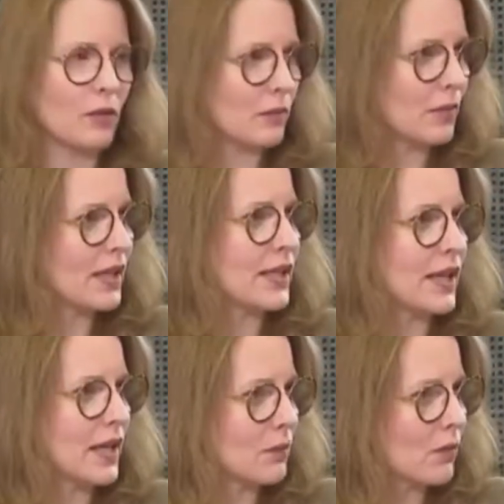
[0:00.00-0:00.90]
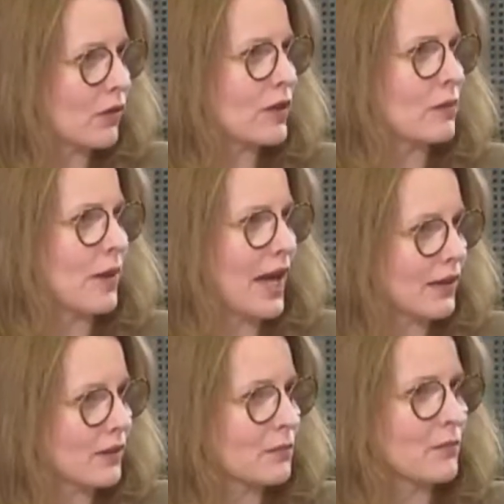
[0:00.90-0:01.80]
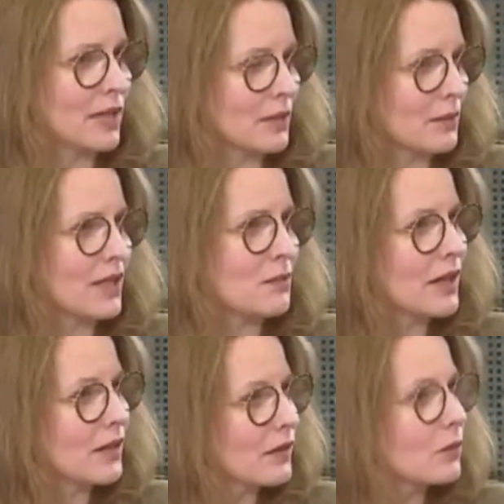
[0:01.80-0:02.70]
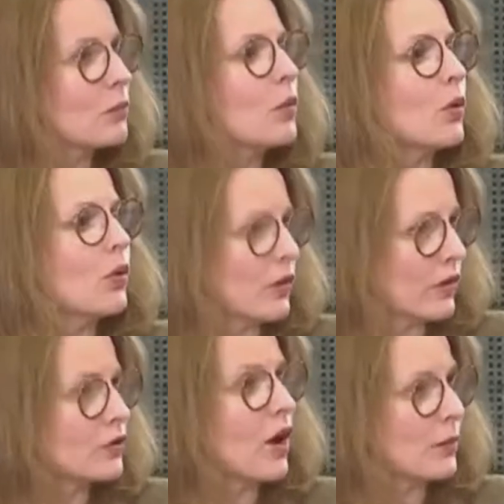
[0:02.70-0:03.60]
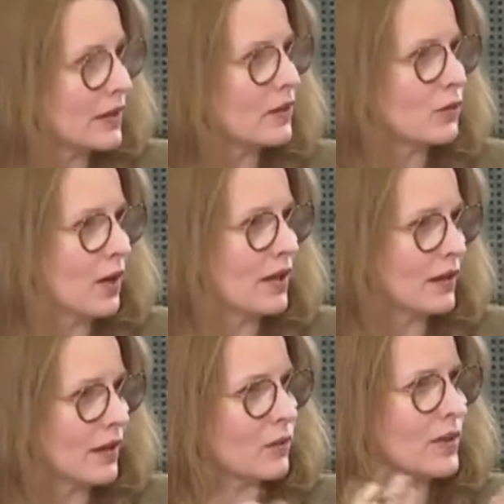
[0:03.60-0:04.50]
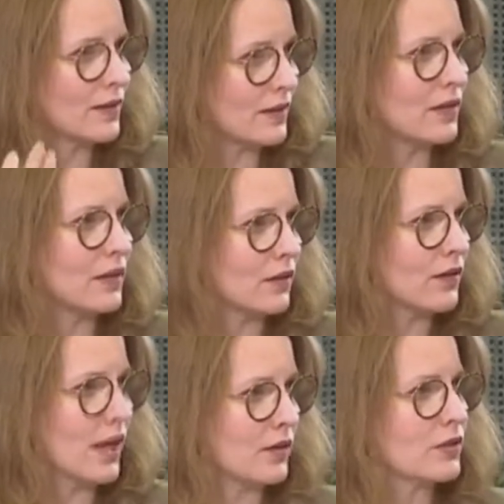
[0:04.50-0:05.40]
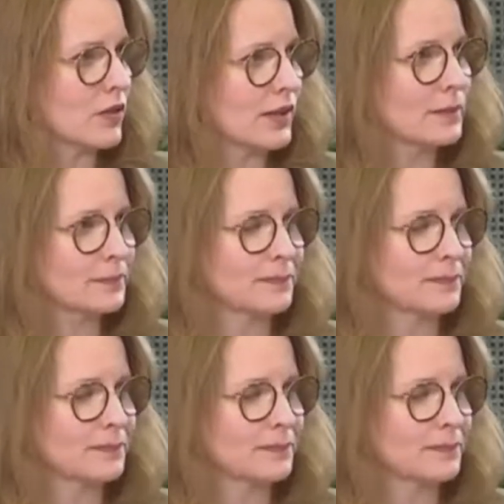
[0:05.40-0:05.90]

became over the past many have more the dominant one, right, that we see around. Yeah.